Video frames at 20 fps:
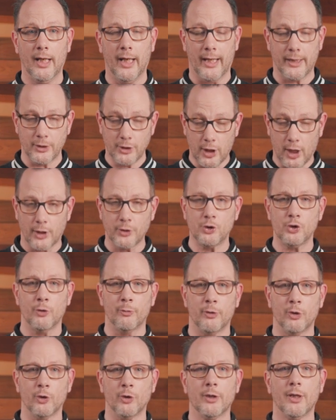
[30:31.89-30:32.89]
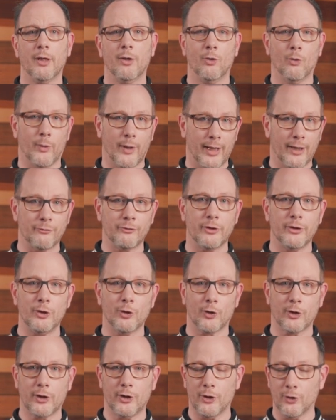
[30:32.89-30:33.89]
and contribute wherever
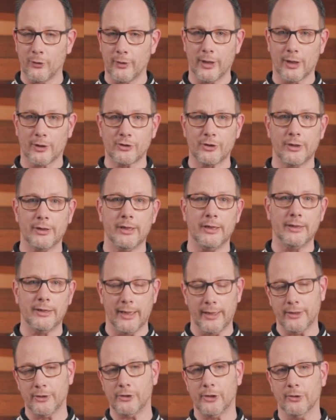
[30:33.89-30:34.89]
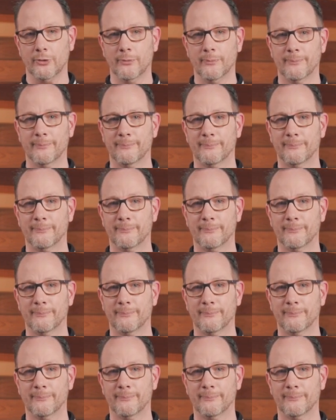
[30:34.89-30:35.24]
your curiosity takes you.